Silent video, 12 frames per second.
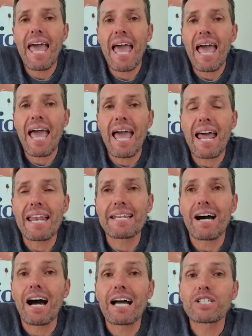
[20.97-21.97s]
and
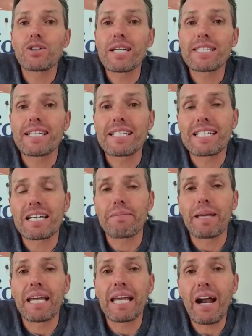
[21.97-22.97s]
I trust that it's going to
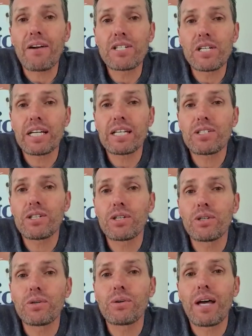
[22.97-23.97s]
be encouraging to
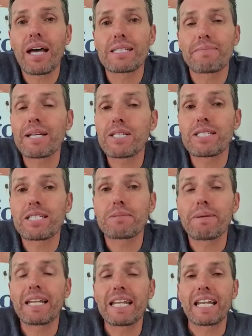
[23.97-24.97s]
you as much as it's
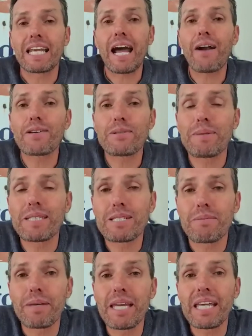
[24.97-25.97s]
been an encouragement
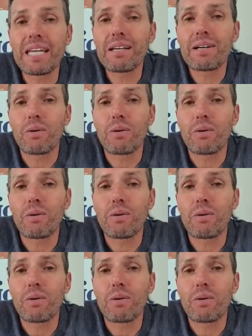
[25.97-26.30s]
to me